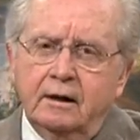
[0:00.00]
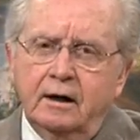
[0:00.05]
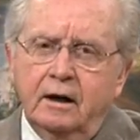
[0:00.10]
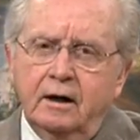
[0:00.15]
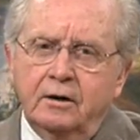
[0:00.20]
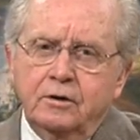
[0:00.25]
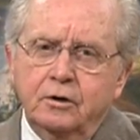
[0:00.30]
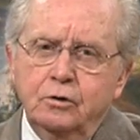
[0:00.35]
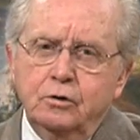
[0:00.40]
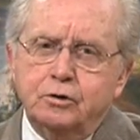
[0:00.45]

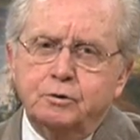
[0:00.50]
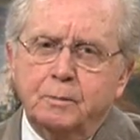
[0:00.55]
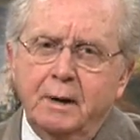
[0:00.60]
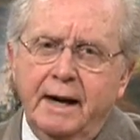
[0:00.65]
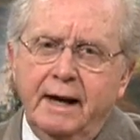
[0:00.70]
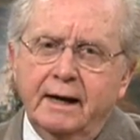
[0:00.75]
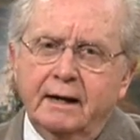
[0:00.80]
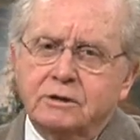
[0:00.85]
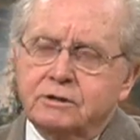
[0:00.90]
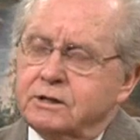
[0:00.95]
a news
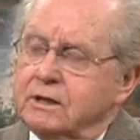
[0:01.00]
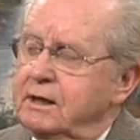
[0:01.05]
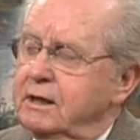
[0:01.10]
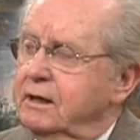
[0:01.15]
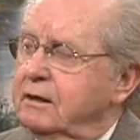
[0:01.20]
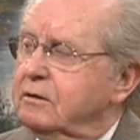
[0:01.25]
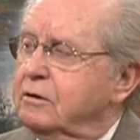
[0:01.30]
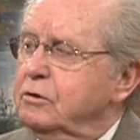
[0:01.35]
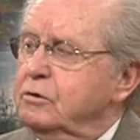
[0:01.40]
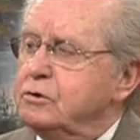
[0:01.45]

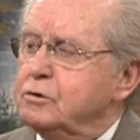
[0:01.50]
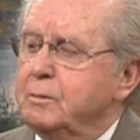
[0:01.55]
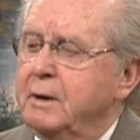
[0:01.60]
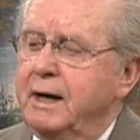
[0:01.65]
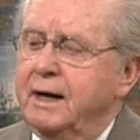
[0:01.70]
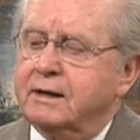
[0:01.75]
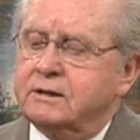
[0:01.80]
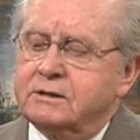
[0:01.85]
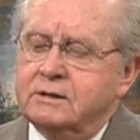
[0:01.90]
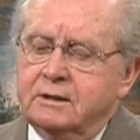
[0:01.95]
magazine,
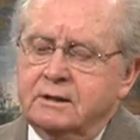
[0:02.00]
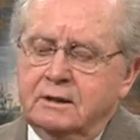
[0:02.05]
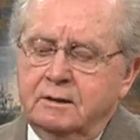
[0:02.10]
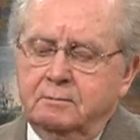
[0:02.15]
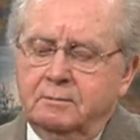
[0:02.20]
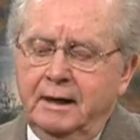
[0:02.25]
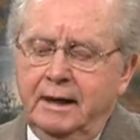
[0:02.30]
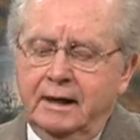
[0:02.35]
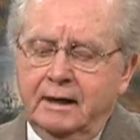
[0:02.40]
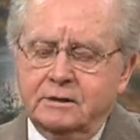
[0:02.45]
Newsmax
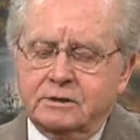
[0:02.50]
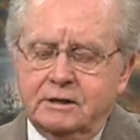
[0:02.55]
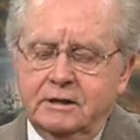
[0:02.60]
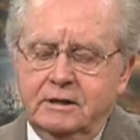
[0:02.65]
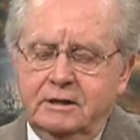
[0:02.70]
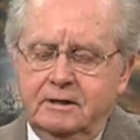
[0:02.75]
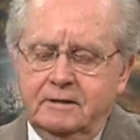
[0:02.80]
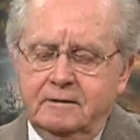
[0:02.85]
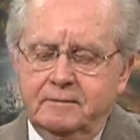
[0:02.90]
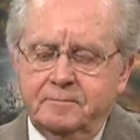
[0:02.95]

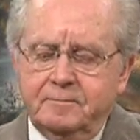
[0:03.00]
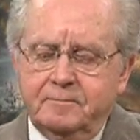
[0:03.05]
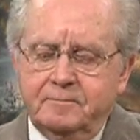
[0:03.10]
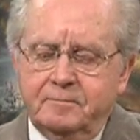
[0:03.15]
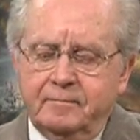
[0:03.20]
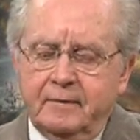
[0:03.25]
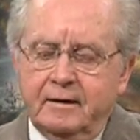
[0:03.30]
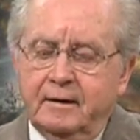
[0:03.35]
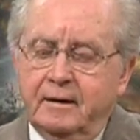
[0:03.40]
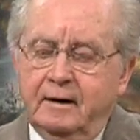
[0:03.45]
magazine
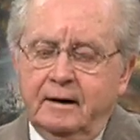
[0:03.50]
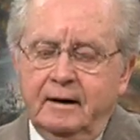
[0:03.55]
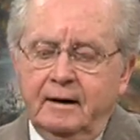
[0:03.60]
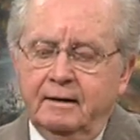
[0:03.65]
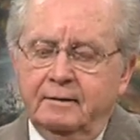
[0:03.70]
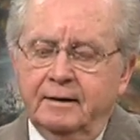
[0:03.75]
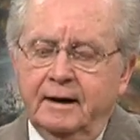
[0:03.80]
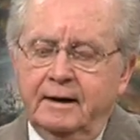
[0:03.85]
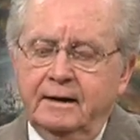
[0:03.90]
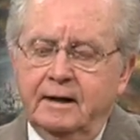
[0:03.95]

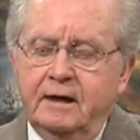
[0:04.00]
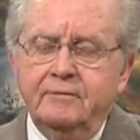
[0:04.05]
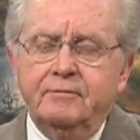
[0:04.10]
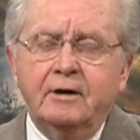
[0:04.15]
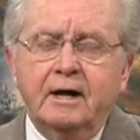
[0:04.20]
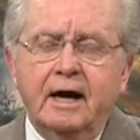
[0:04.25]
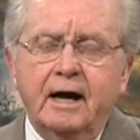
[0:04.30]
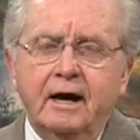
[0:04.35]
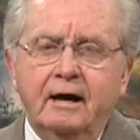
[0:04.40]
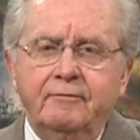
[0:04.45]
and they
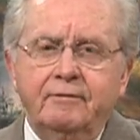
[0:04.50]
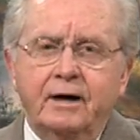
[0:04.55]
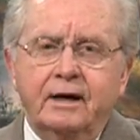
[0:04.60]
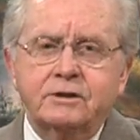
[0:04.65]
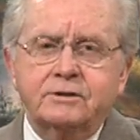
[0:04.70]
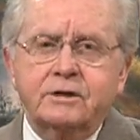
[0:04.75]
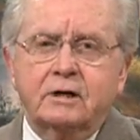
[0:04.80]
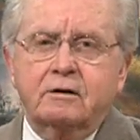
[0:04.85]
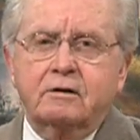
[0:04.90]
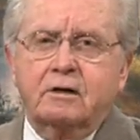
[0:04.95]
even have
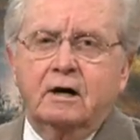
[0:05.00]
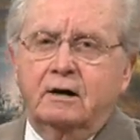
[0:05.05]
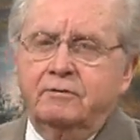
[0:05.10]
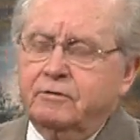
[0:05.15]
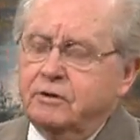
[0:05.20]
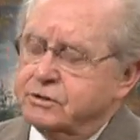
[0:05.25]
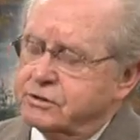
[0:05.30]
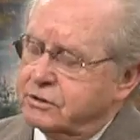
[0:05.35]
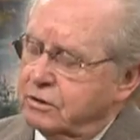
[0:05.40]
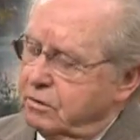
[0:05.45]
as their
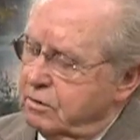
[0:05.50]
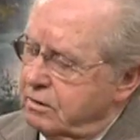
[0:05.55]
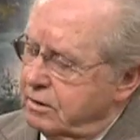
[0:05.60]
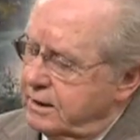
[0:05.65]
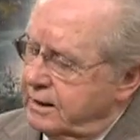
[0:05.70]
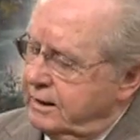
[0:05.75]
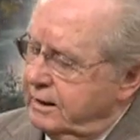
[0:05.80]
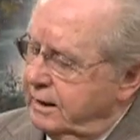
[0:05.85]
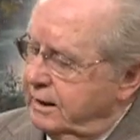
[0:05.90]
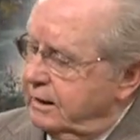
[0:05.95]
cover
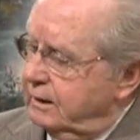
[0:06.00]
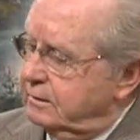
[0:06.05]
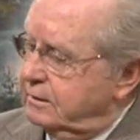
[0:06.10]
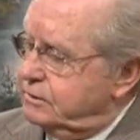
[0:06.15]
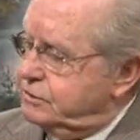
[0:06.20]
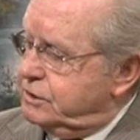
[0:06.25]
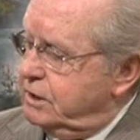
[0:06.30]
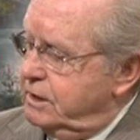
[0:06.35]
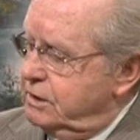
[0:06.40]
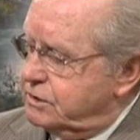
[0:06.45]
story
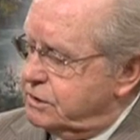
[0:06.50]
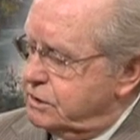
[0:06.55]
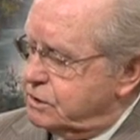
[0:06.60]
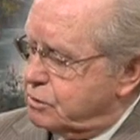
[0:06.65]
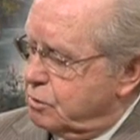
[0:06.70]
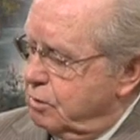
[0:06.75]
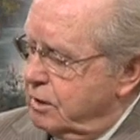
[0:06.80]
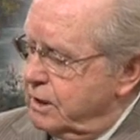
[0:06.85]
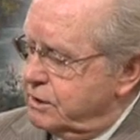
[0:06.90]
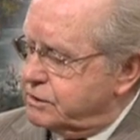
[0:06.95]
the Jesus
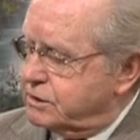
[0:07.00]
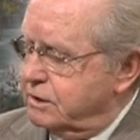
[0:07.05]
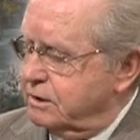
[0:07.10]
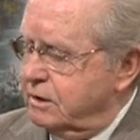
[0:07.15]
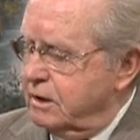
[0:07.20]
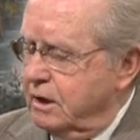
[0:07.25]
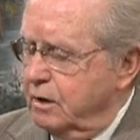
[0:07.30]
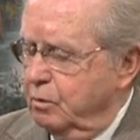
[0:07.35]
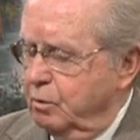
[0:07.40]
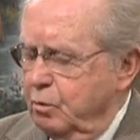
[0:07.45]

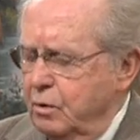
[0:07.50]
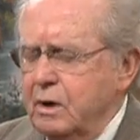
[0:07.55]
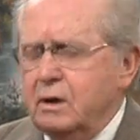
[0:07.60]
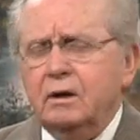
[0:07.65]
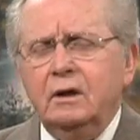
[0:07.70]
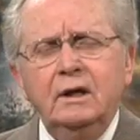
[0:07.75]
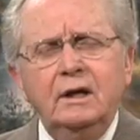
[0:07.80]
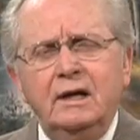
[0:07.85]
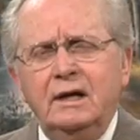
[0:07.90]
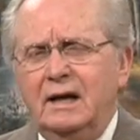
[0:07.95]
question
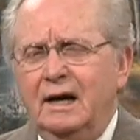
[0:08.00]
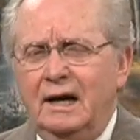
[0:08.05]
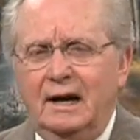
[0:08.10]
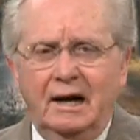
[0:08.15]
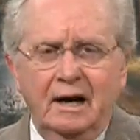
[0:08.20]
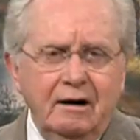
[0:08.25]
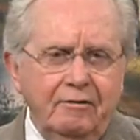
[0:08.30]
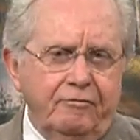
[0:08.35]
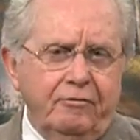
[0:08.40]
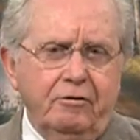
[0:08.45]
Will he
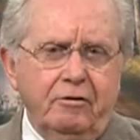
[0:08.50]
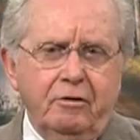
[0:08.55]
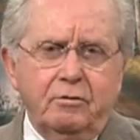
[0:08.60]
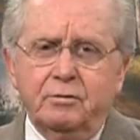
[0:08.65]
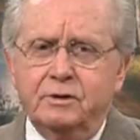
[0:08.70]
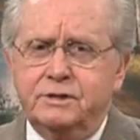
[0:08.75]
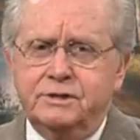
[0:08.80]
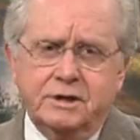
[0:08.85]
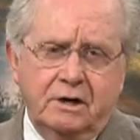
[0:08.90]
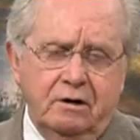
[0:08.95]
ever
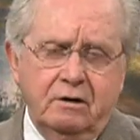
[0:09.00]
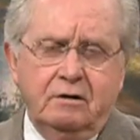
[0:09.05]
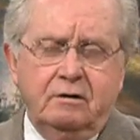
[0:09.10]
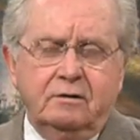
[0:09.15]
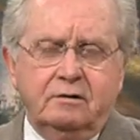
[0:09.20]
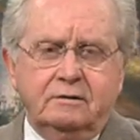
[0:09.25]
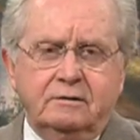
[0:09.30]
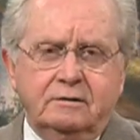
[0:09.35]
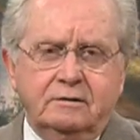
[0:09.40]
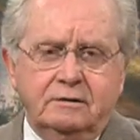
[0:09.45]

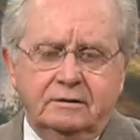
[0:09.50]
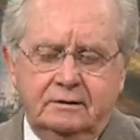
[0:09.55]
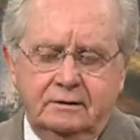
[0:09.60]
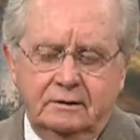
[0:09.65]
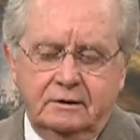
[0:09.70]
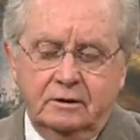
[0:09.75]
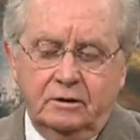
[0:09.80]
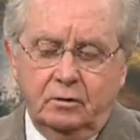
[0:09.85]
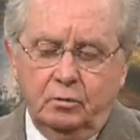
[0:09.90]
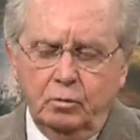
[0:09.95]
return?
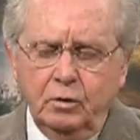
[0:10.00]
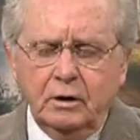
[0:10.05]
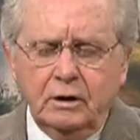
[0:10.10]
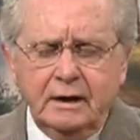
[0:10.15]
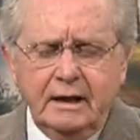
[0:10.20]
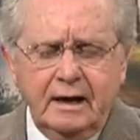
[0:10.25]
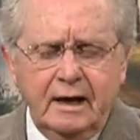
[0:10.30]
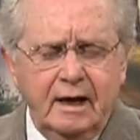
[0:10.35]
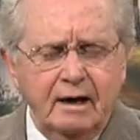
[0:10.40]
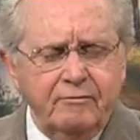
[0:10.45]
Will
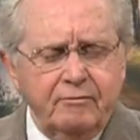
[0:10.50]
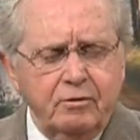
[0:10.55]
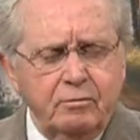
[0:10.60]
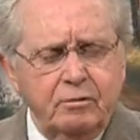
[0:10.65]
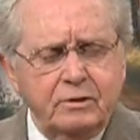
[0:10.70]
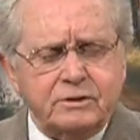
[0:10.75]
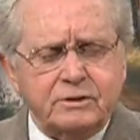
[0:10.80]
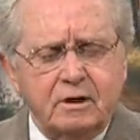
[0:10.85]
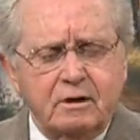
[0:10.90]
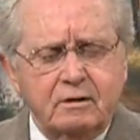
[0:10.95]
he ever
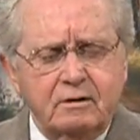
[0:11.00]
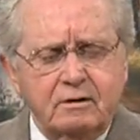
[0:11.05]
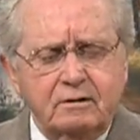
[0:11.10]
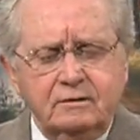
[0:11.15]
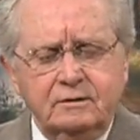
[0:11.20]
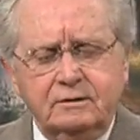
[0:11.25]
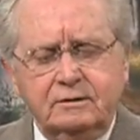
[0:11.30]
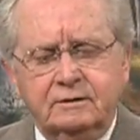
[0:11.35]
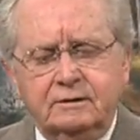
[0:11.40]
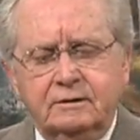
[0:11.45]

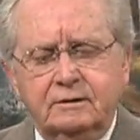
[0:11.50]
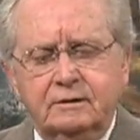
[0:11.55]
return?